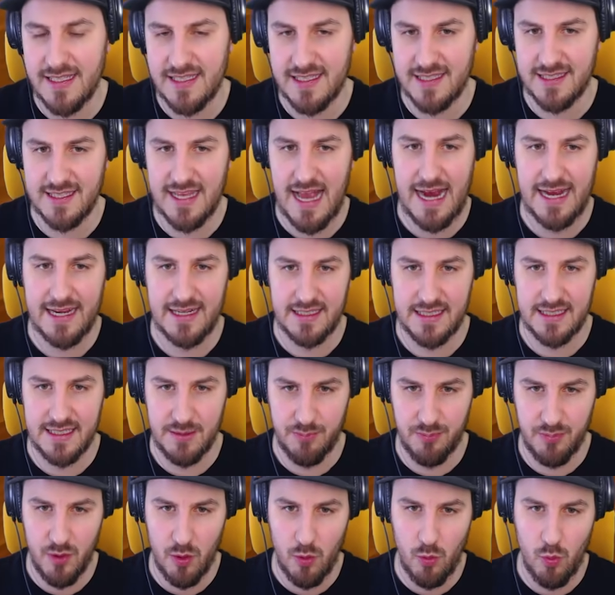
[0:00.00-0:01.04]
exactly.
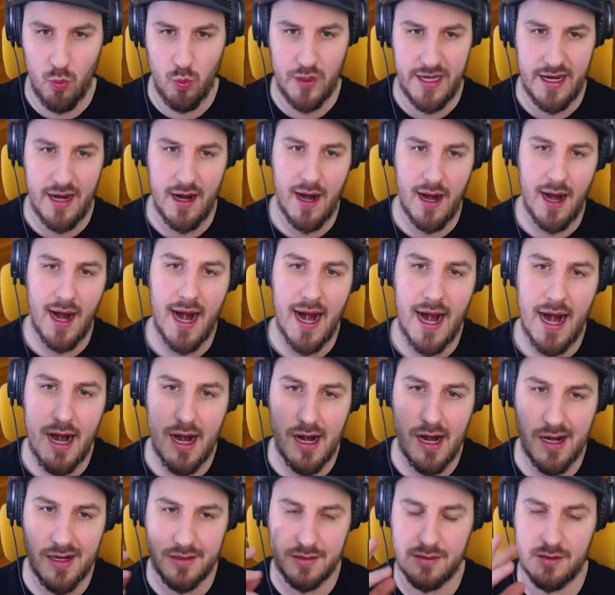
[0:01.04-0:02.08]
But we
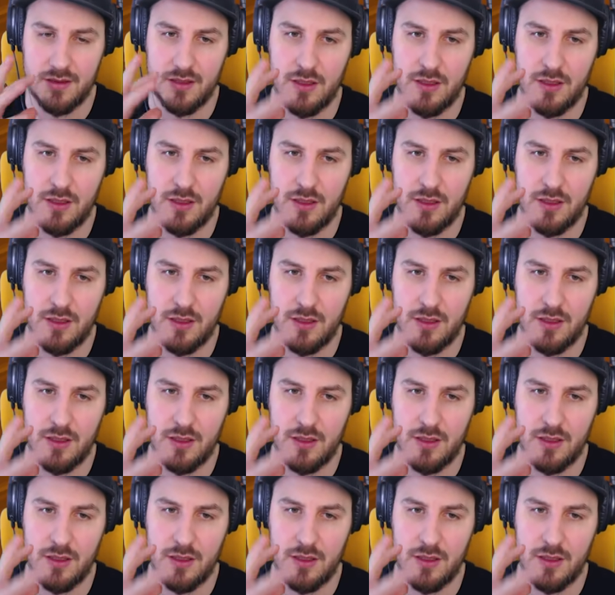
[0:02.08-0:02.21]
are